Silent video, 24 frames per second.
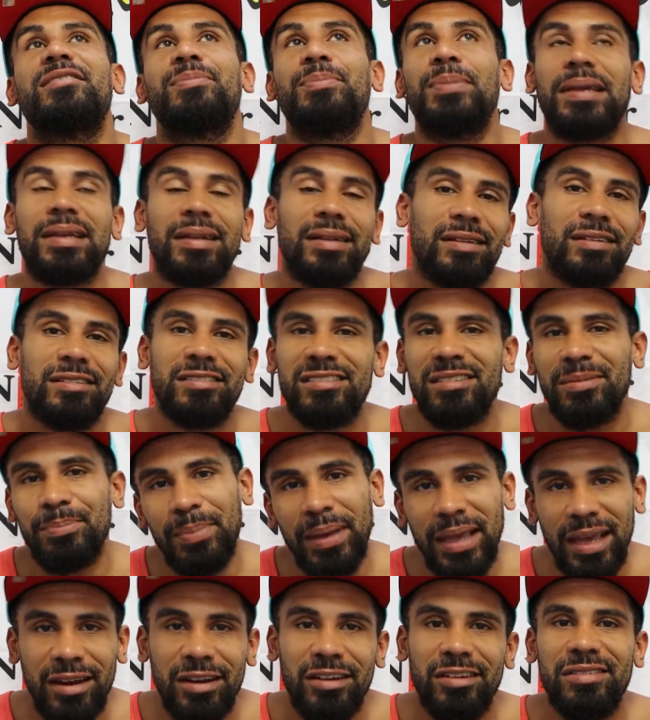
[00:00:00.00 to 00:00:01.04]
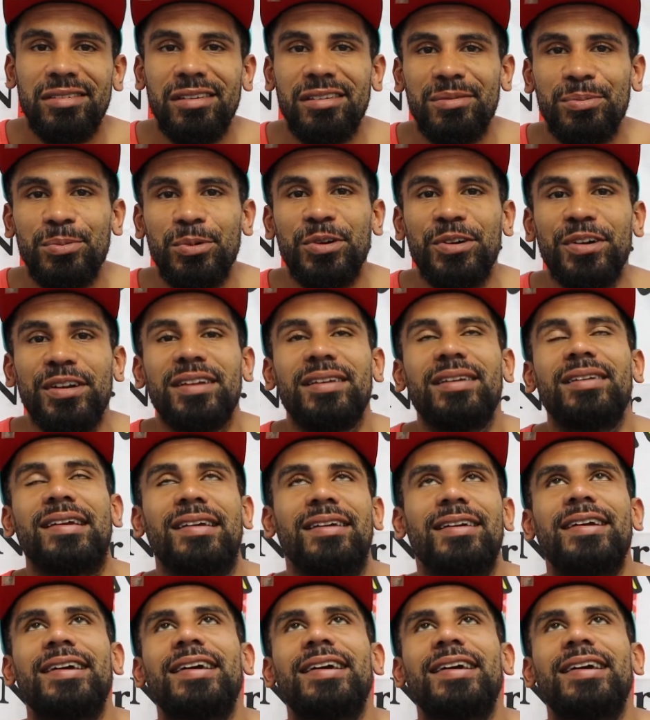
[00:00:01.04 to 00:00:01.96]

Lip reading: Speaking a little Spanish this morning.